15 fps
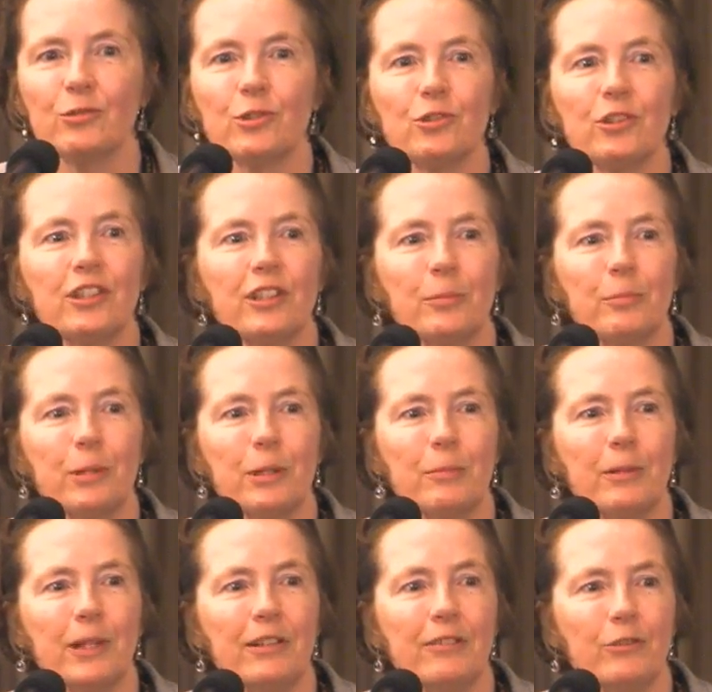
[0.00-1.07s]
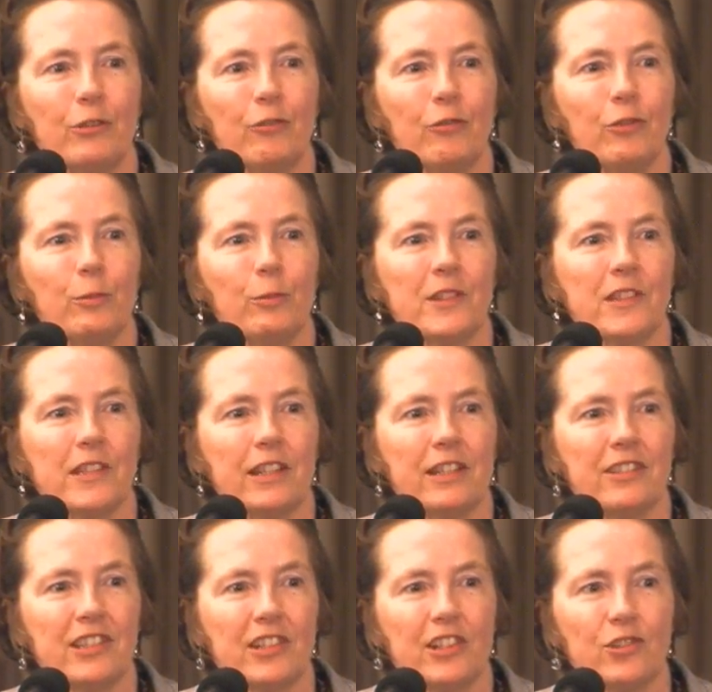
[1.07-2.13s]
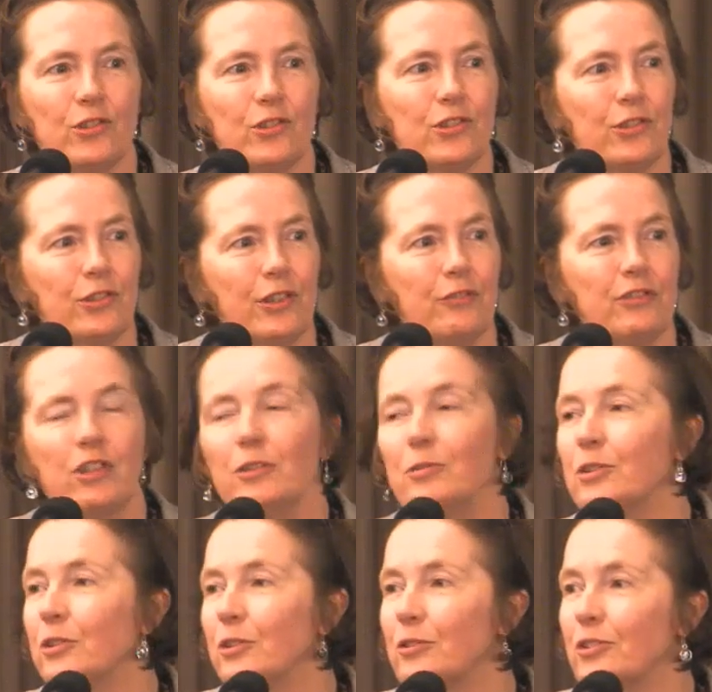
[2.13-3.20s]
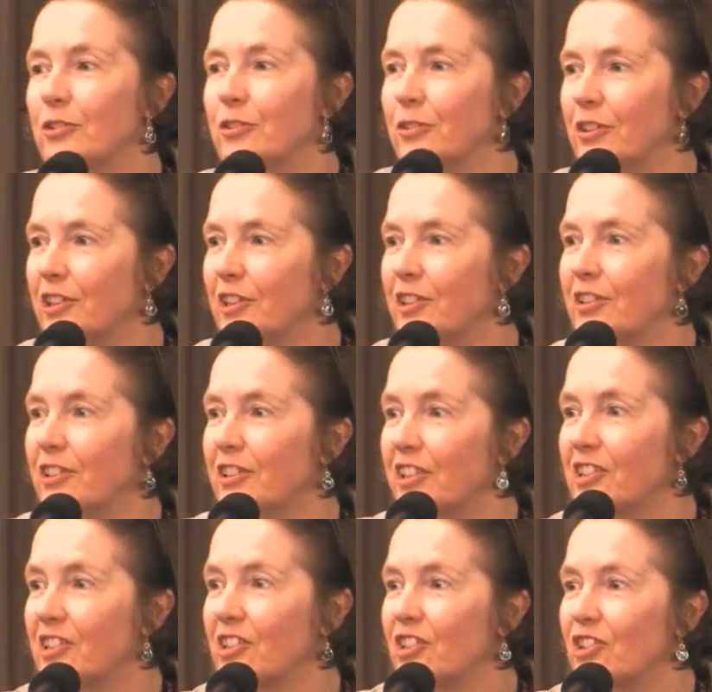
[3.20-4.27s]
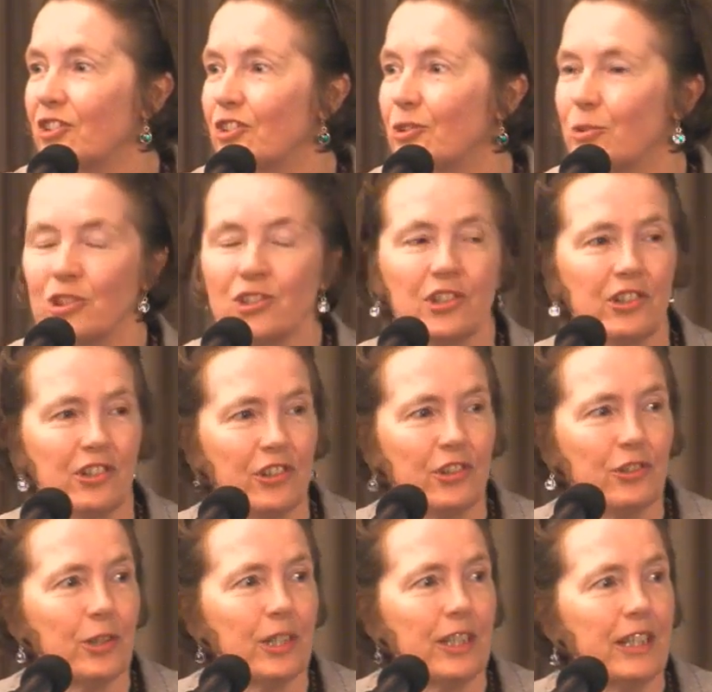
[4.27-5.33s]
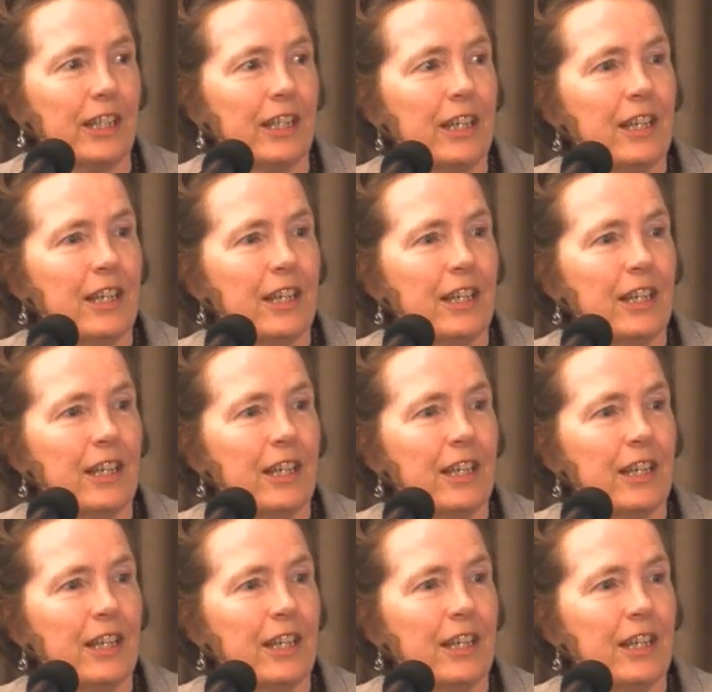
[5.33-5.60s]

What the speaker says: We're trying to get people out a few minutes ahead of schedule so you have time to go to the next sessions, which start at 3.